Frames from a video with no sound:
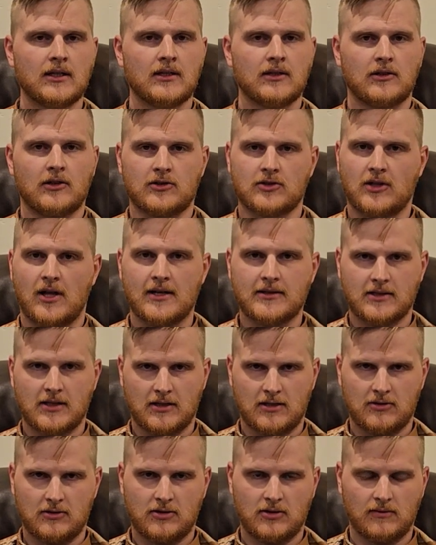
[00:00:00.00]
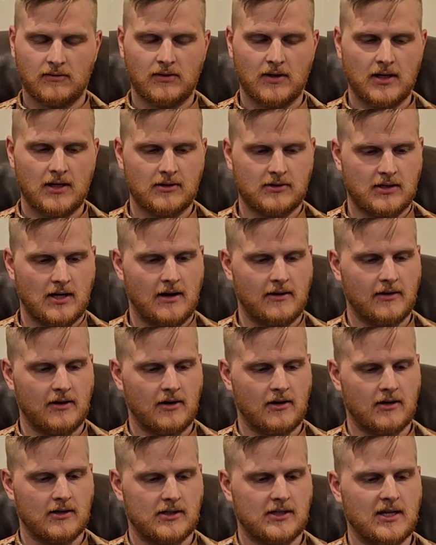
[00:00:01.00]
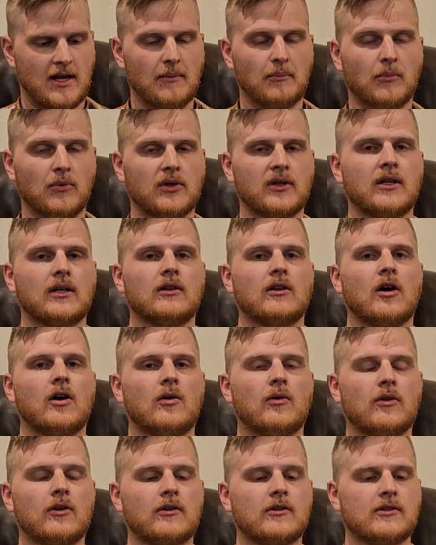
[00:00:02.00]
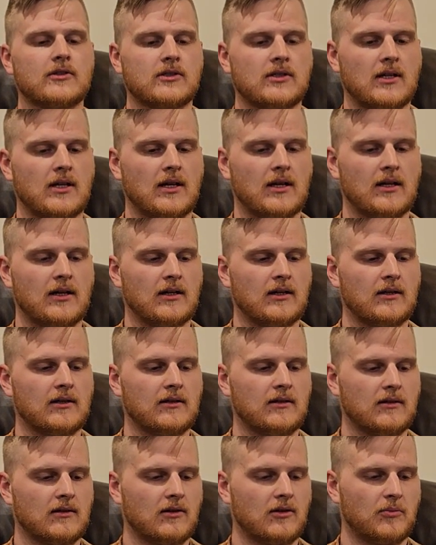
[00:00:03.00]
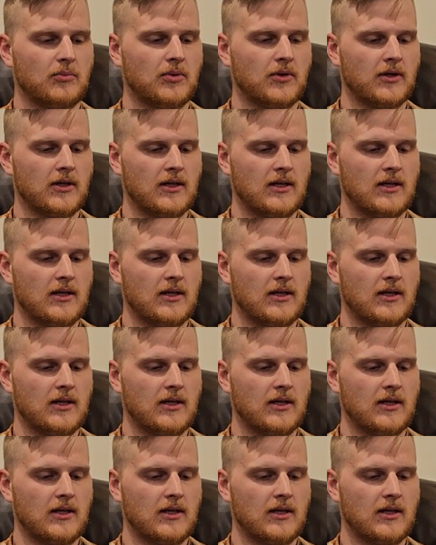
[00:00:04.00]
there's lots of YouTube videos out there assembling lowers, and they're pretty